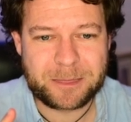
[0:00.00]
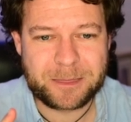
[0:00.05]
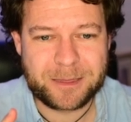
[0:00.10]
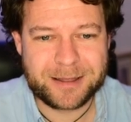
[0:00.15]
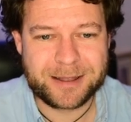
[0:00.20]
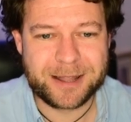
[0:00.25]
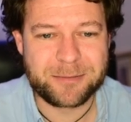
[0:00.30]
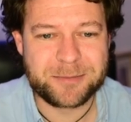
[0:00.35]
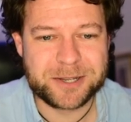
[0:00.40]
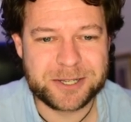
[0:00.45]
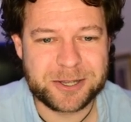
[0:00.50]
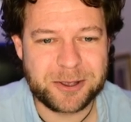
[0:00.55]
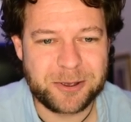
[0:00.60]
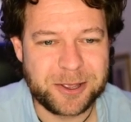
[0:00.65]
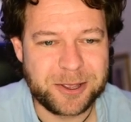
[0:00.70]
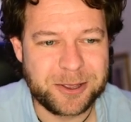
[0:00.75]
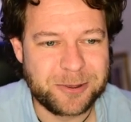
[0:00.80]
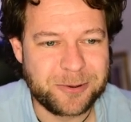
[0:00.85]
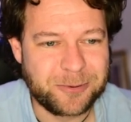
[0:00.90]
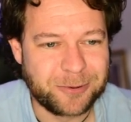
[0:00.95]
Let me show
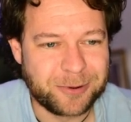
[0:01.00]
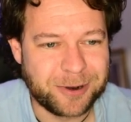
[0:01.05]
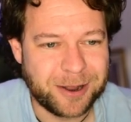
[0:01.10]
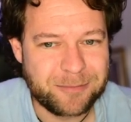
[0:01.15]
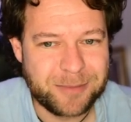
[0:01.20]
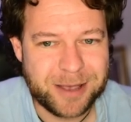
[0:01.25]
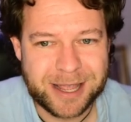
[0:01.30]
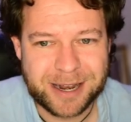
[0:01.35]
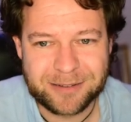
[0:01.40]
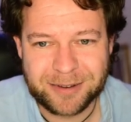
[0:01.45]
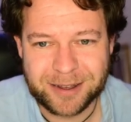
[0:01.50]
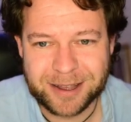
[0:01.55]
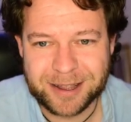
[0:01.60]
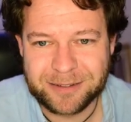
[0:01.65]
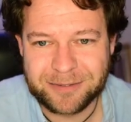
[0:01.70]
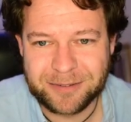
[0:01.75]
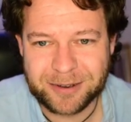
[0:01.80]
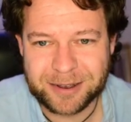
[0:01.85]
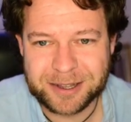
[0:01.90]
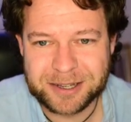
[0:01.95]
you what I mean.
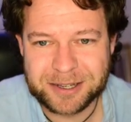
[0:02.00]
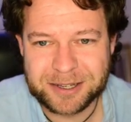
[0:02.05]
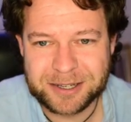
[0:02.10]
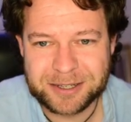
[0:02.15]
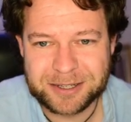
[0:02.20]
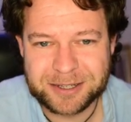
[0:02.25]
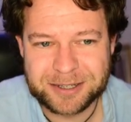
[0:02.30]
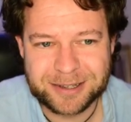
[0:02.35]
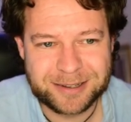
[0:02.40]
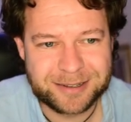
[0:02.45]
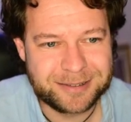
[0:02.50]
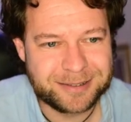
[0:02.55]
Let's